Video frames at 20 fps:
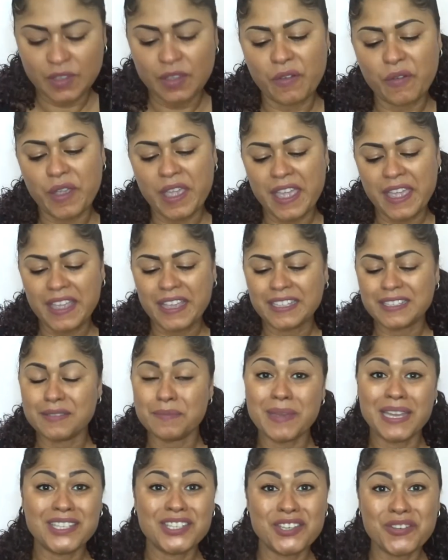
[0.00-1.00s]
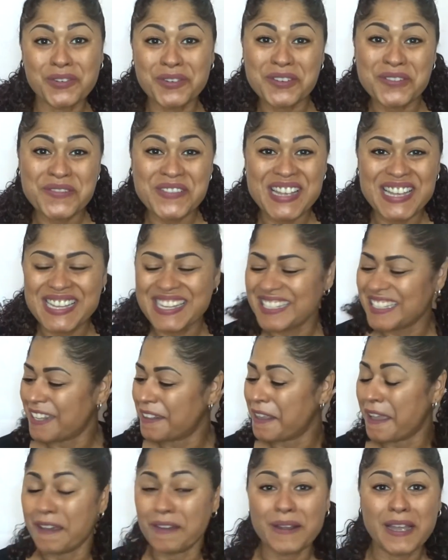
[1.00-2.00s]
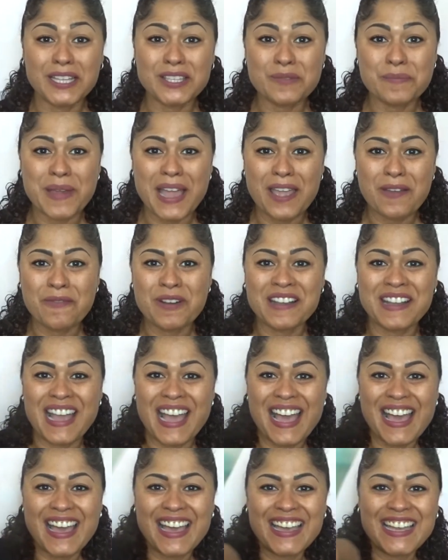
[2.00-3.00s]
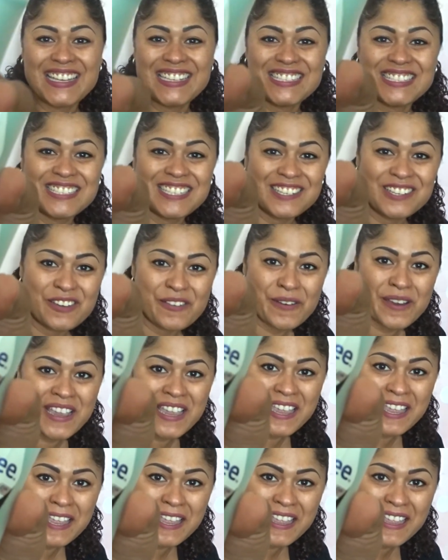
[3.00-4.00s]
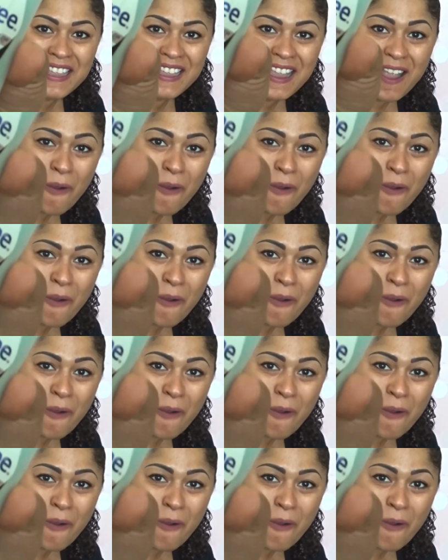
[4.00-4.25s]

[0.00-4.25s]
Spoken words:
Okay, it's my deodorant. Now I don't have to buy one, guys. Degree.